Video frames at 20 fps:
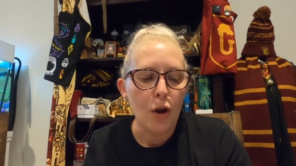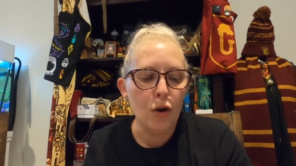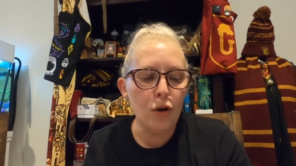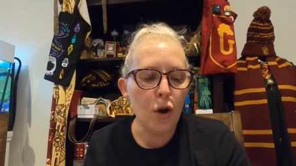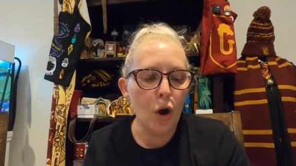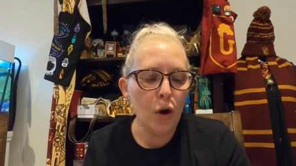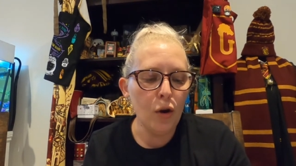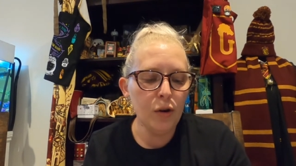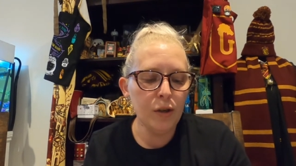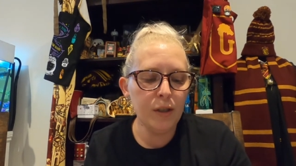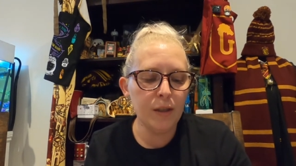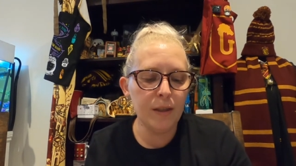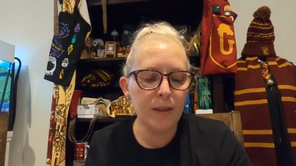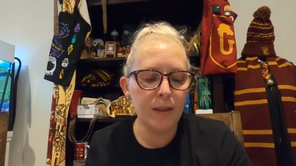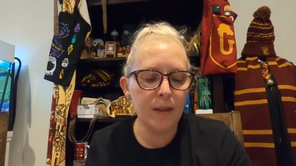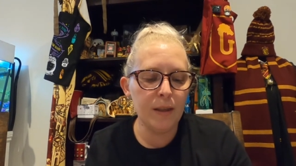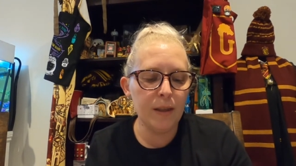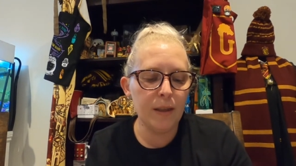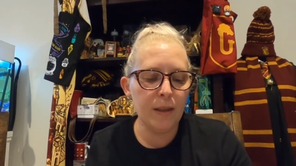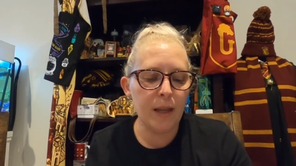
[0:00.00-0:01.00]
Note
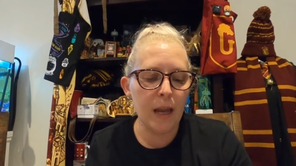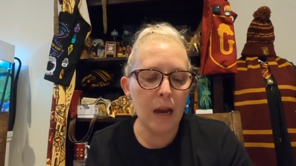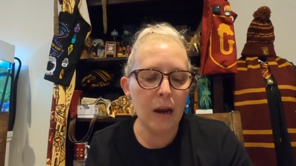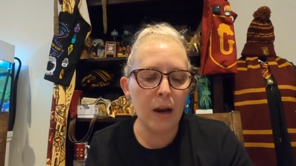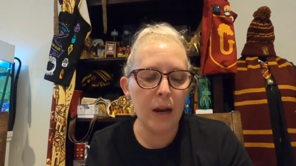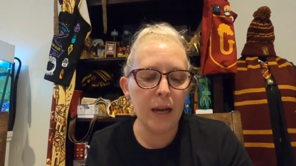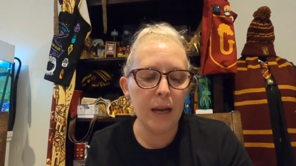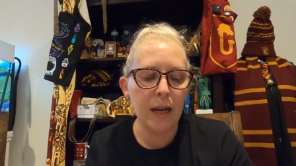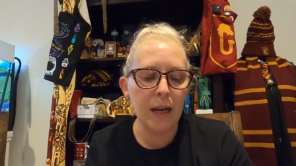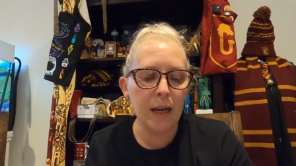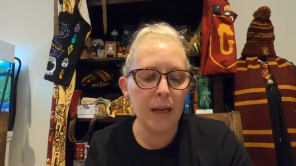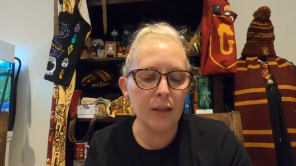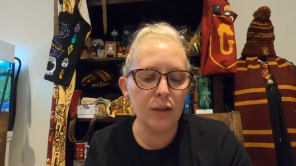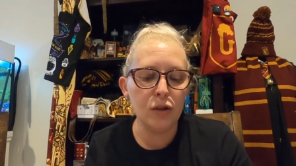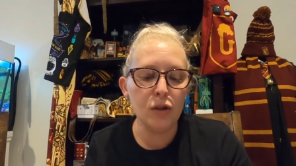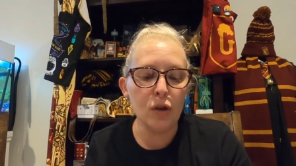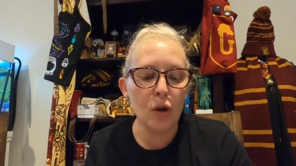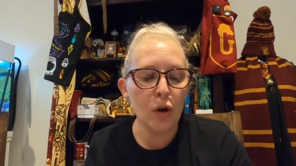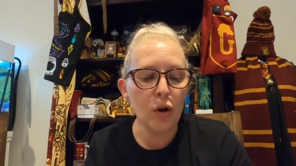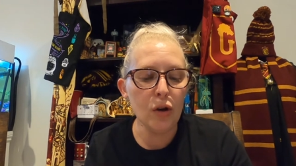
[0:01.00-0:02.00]
there
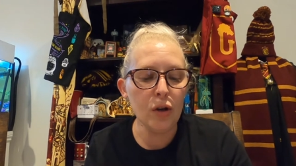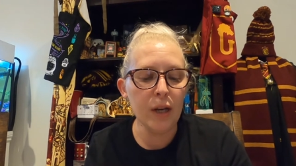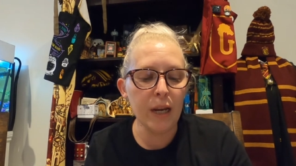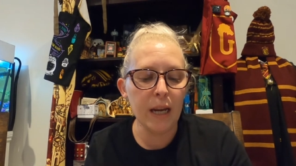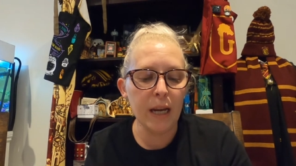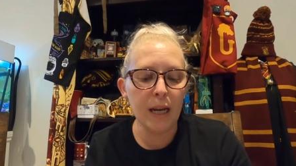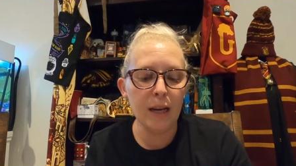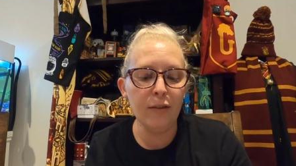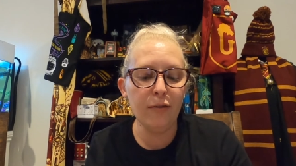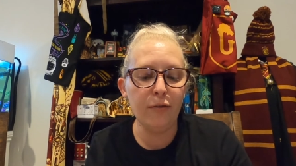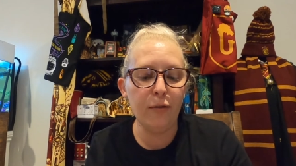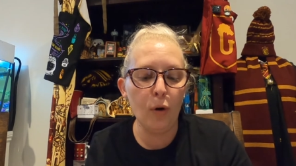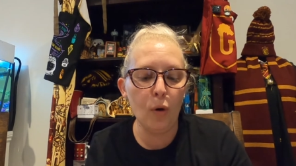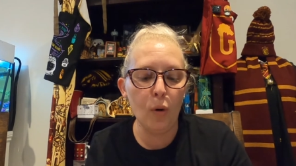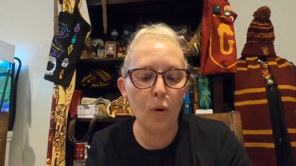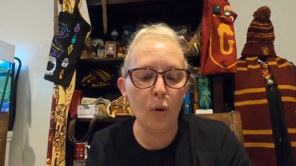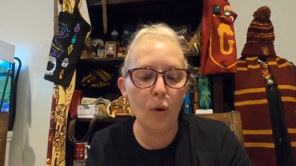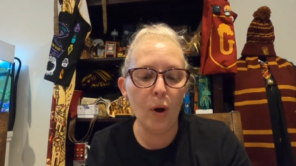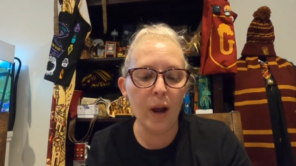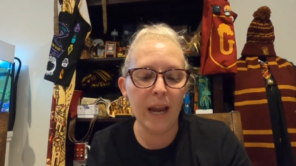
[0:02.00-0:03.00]
is no need
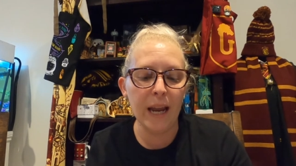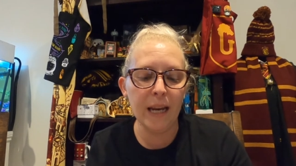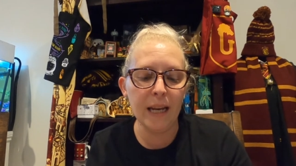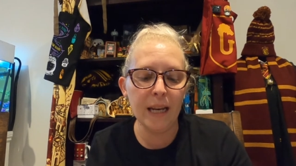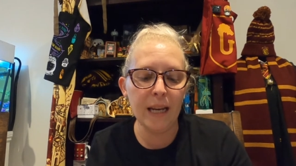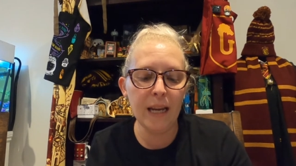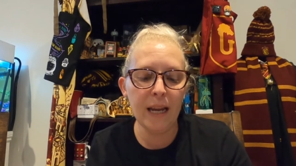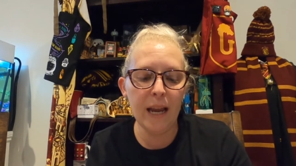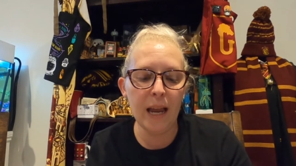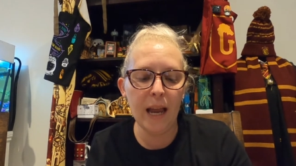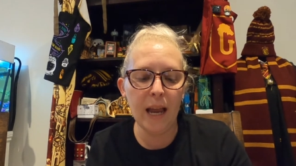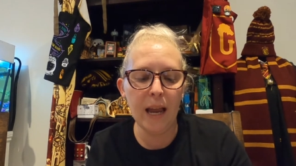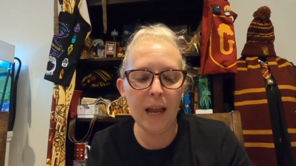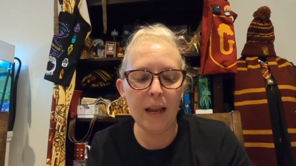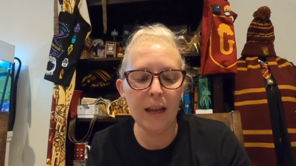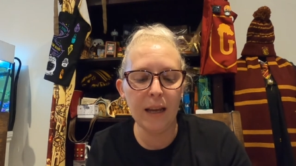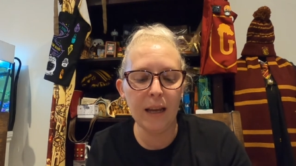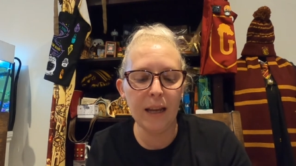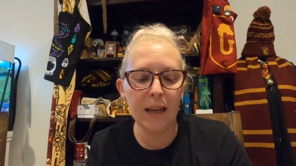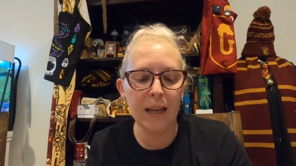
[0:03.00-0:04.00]
for any
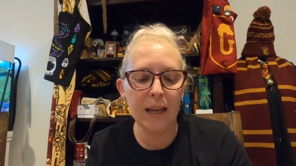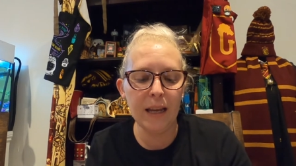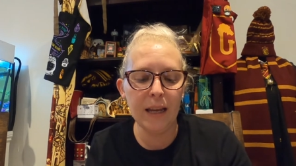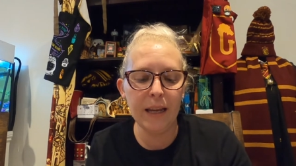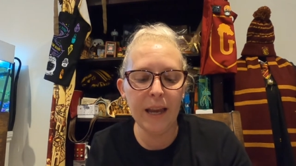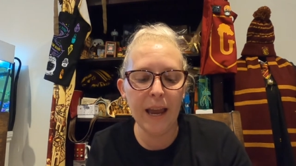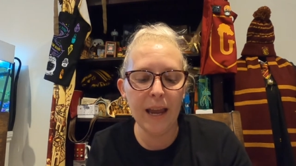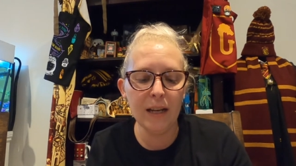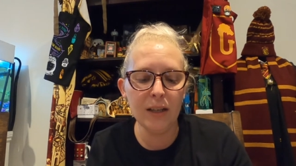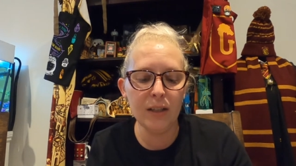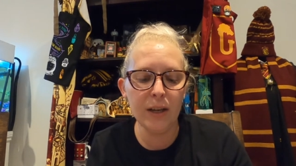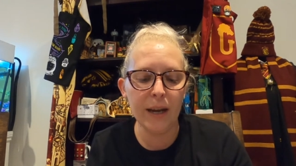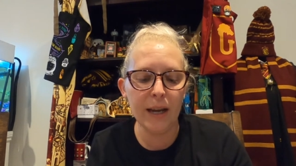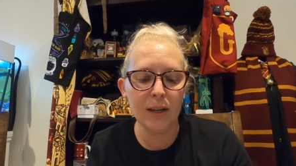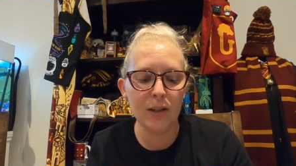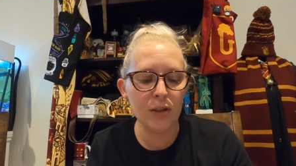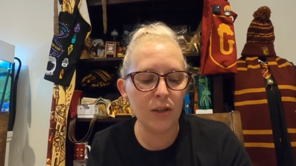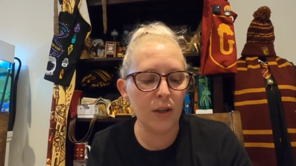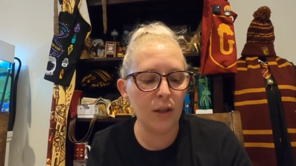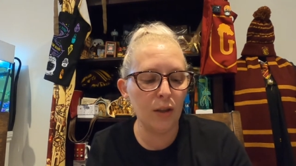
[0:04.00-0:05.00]

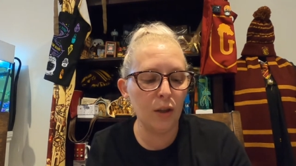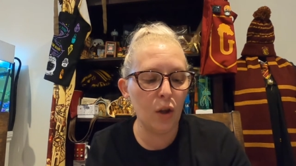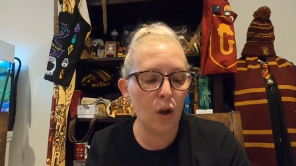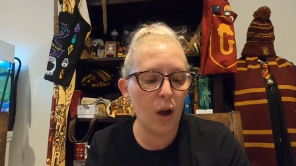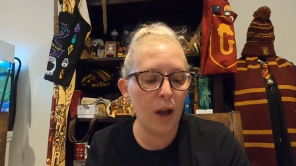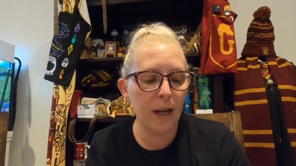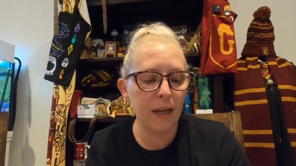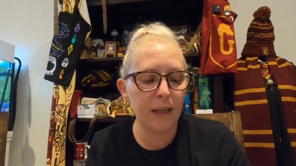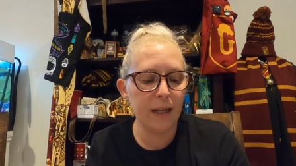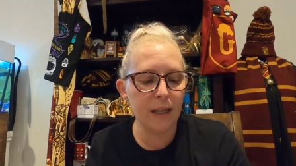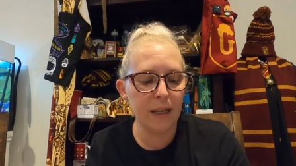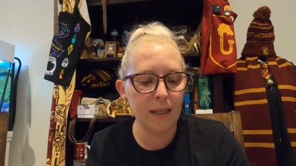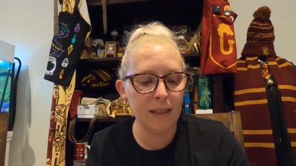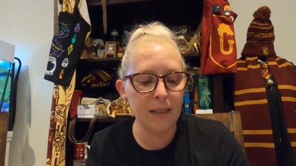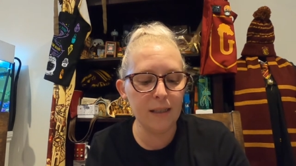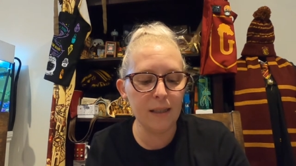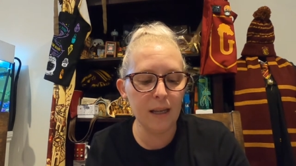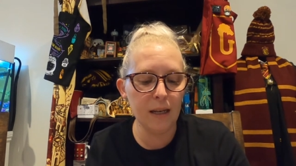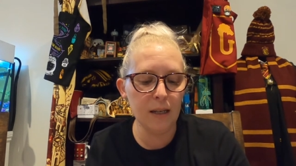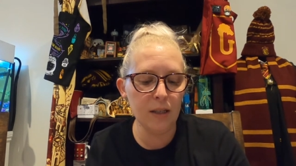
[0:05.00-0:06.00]
incantation like
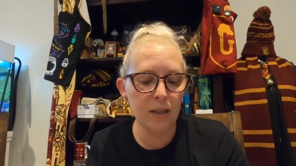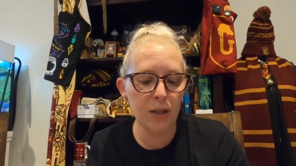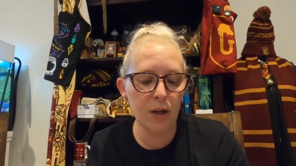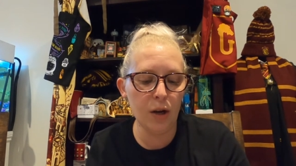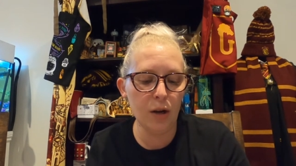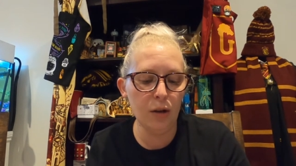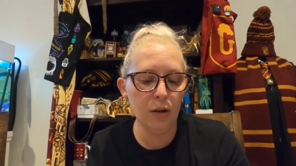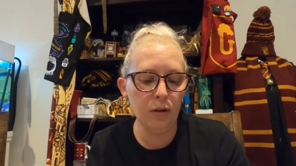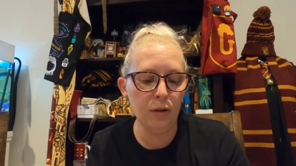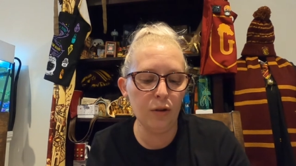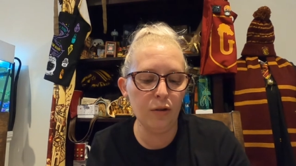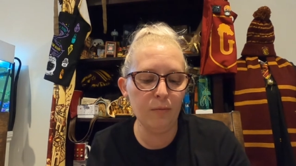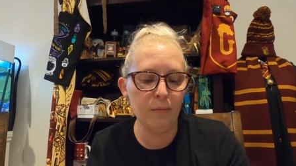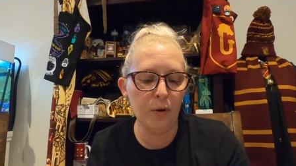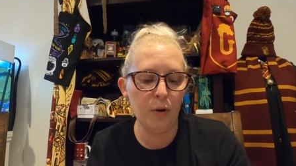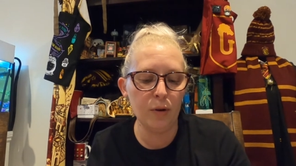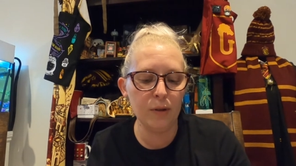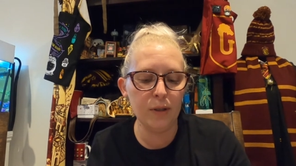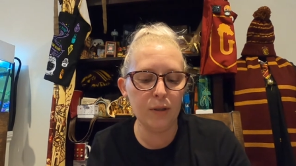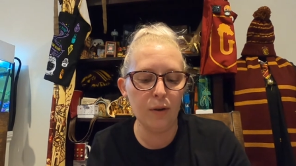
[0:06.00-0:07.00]
Incendio
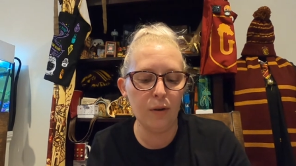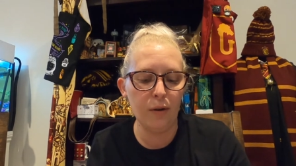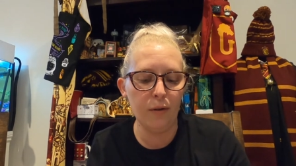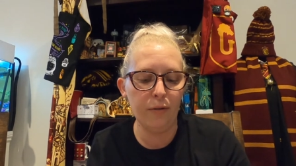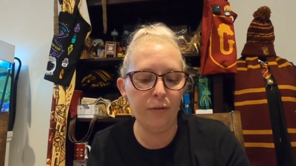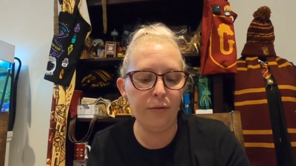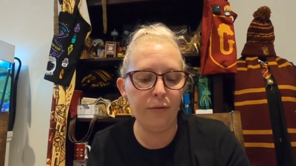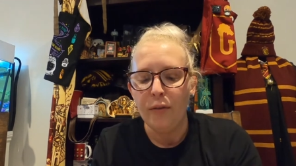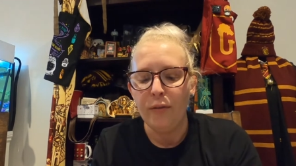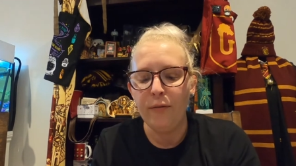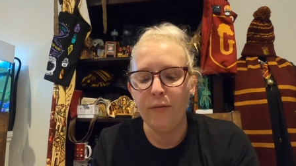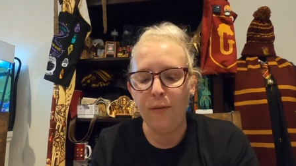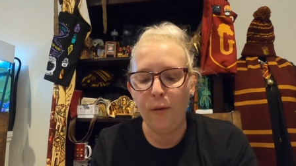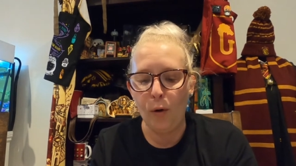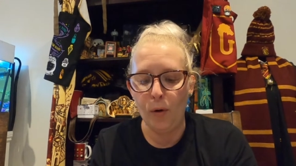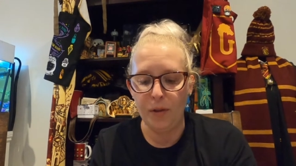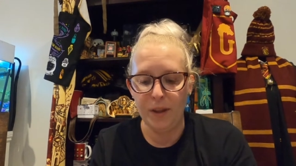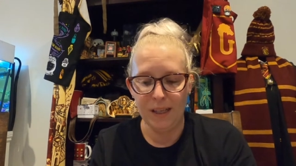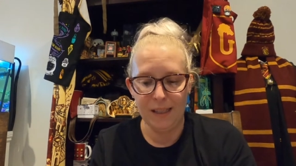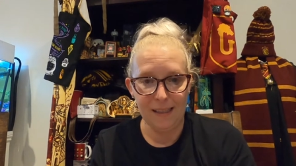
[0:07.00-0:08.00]
Lumos or
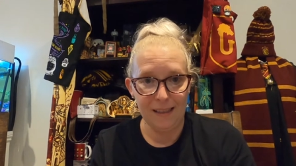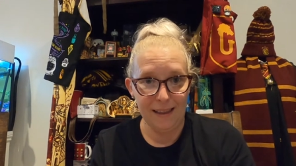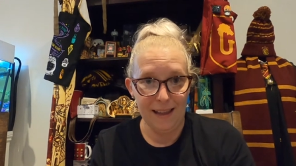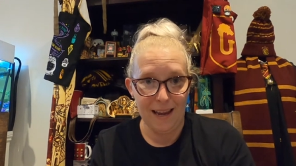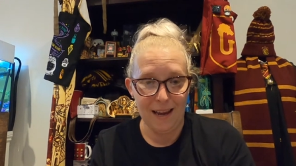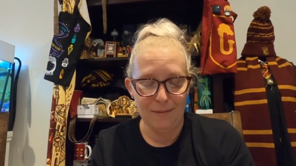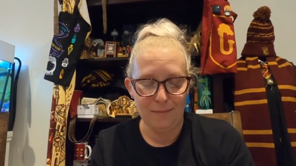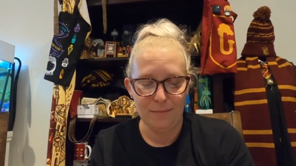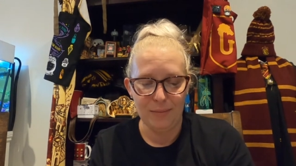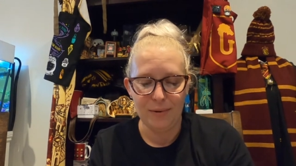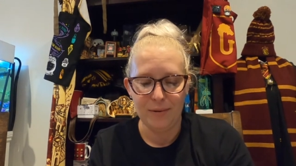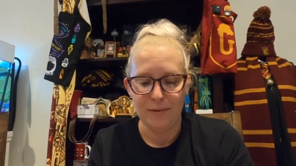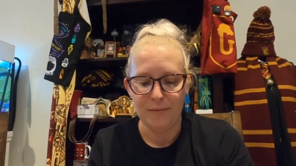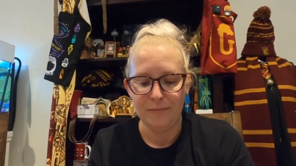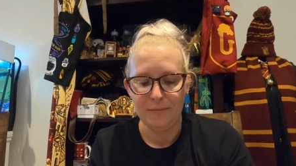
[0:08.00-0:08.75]
for this lamp.